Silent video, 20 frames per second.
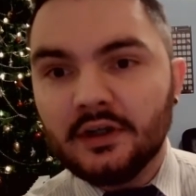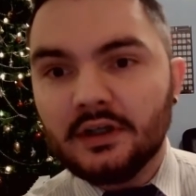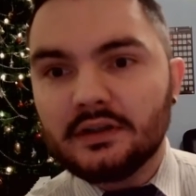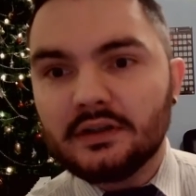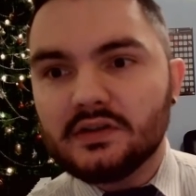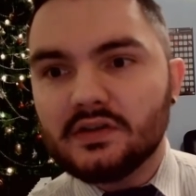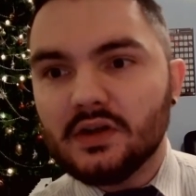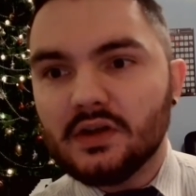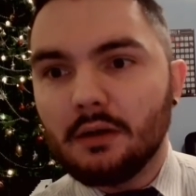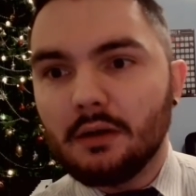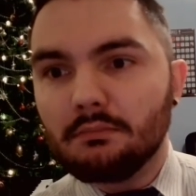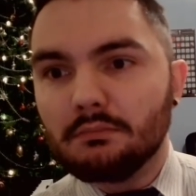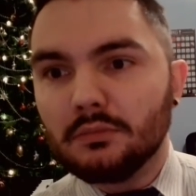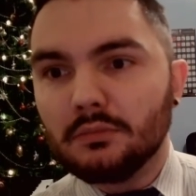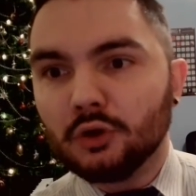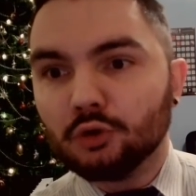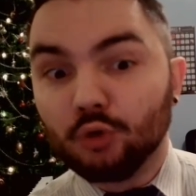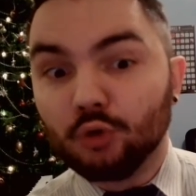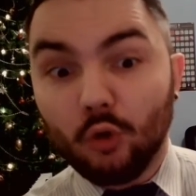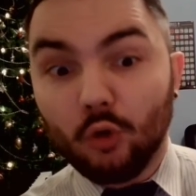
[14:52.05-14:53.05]

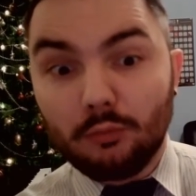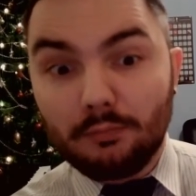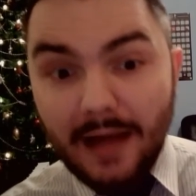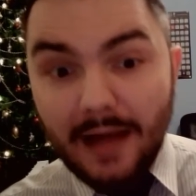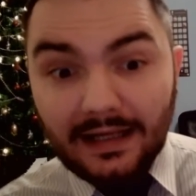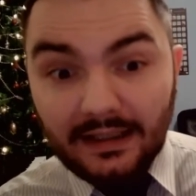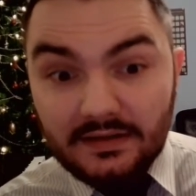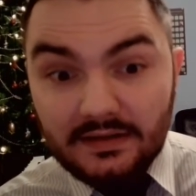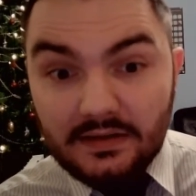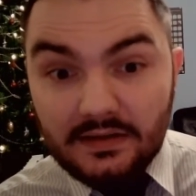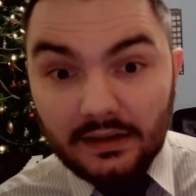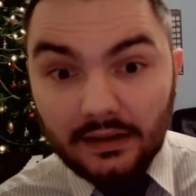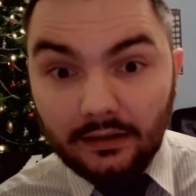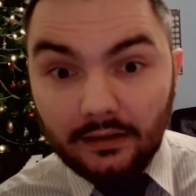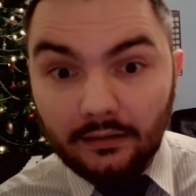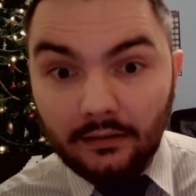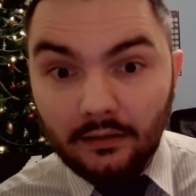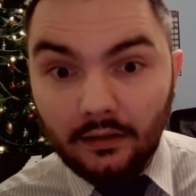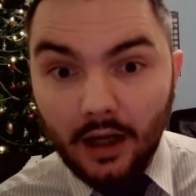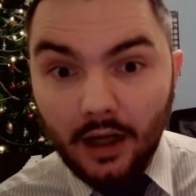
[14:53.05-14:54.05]
some normality